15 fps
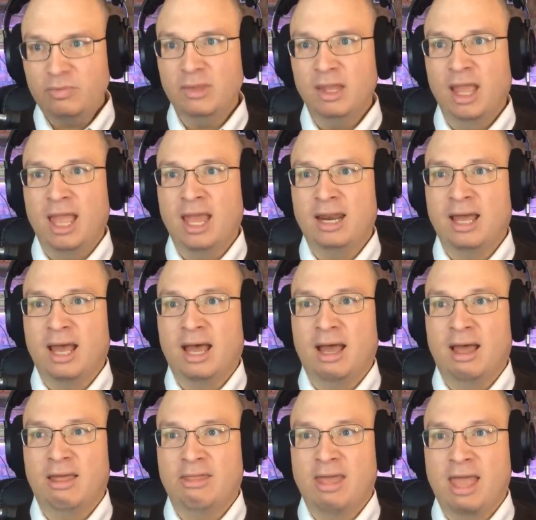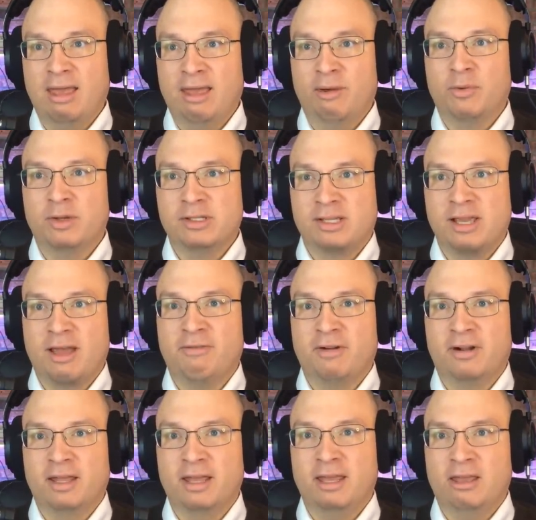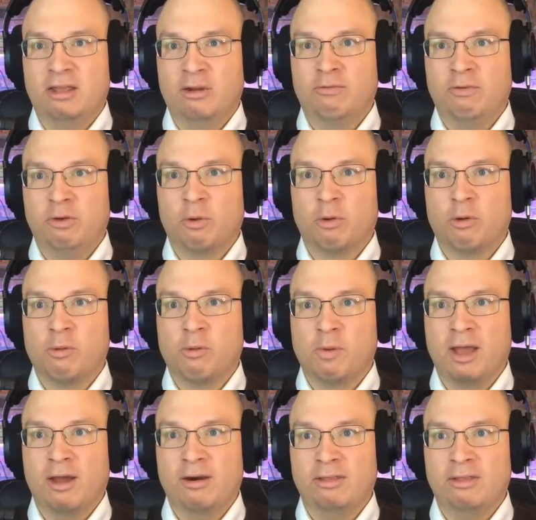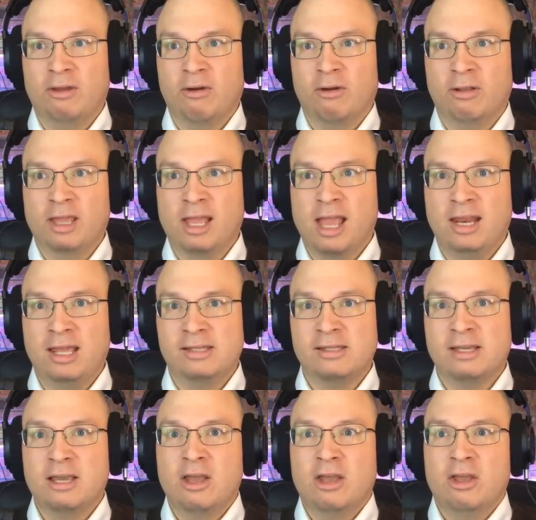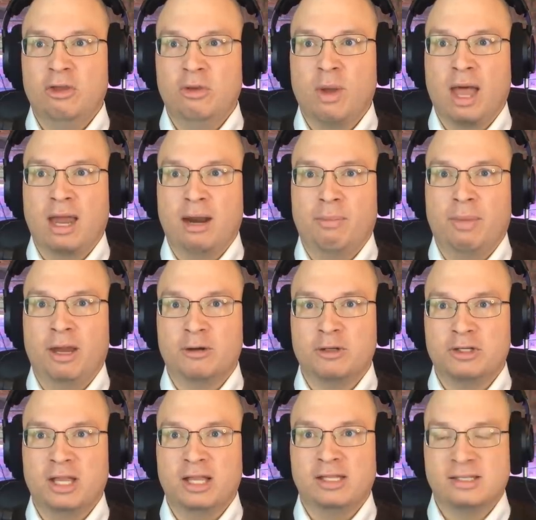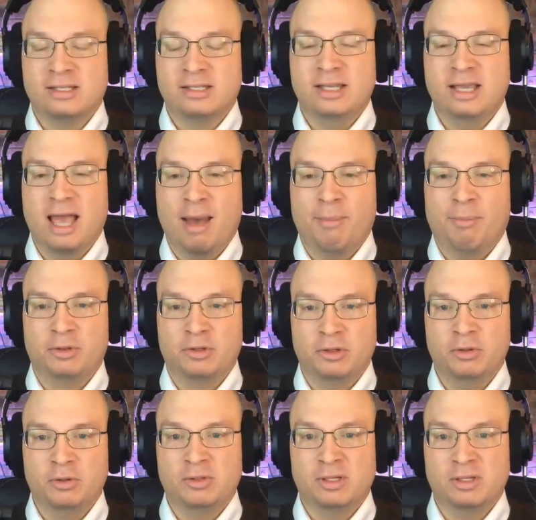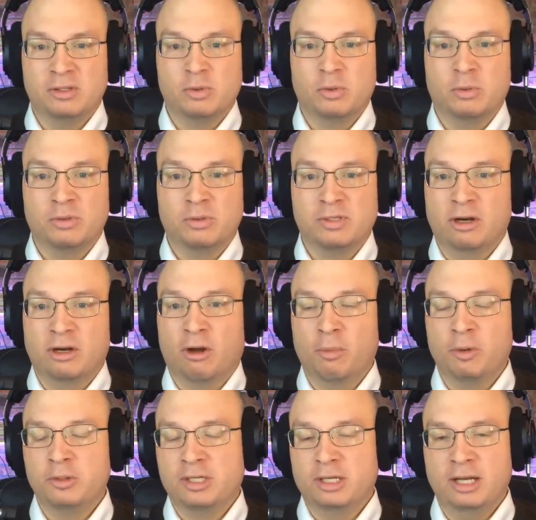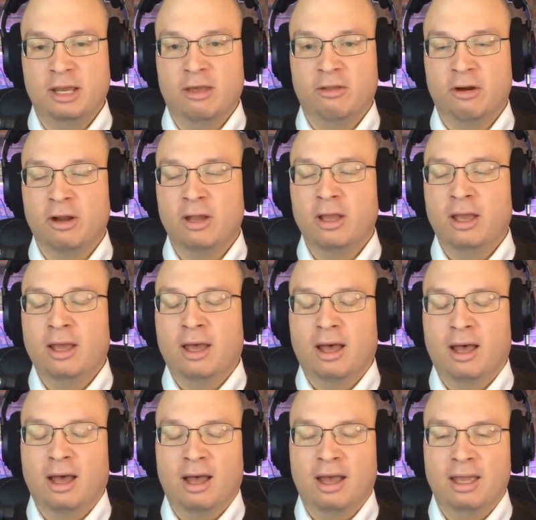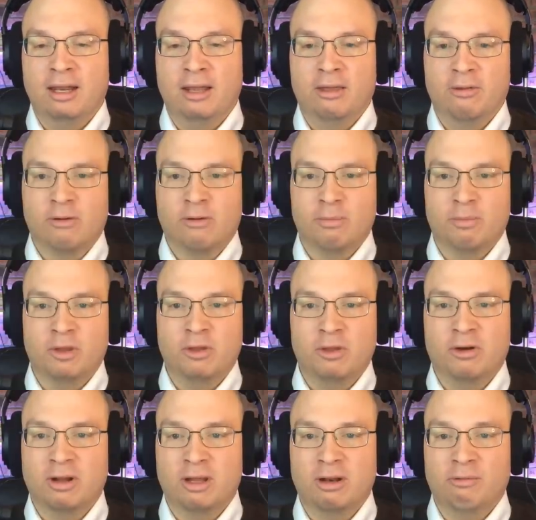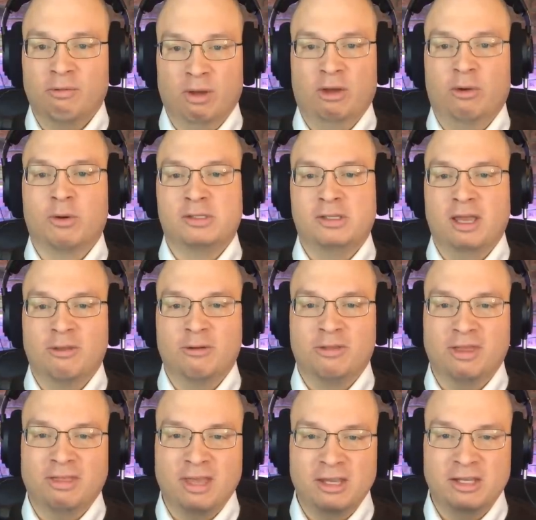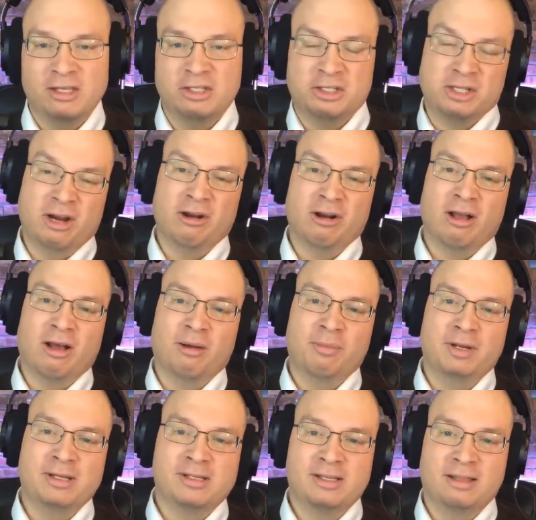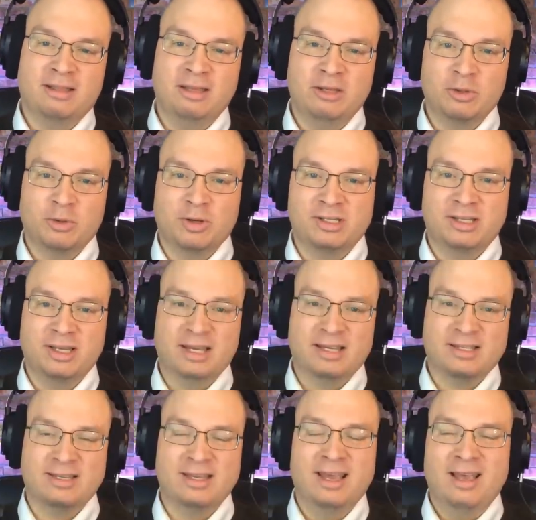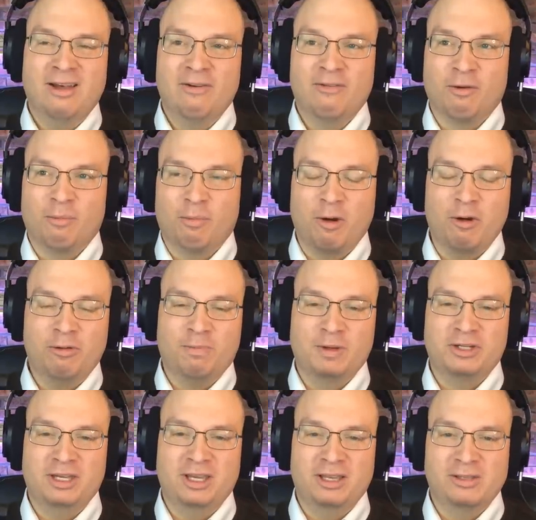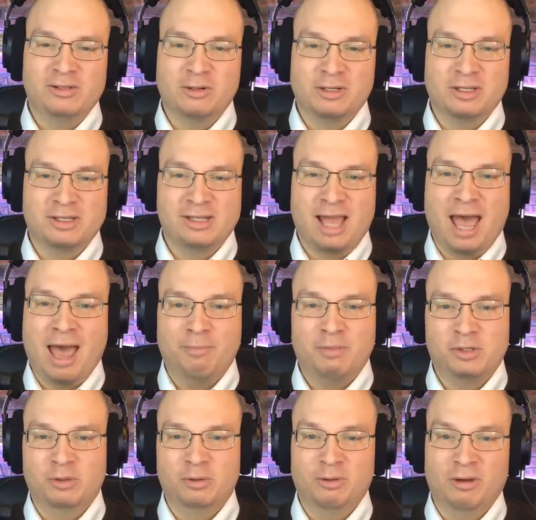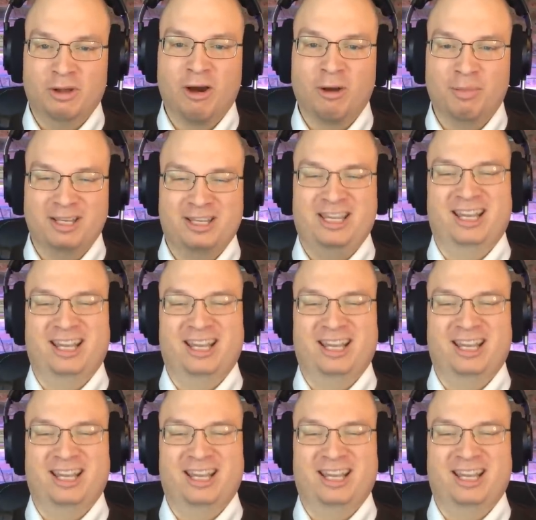and uh, they, it was definitely, you know, if you were around in the early 80s, you had a better chance to see Apple IIs in schools than almost any other uh, any other computer. And of course, the other thing they share in common is that the joysticks for both machines are just absolute garbage.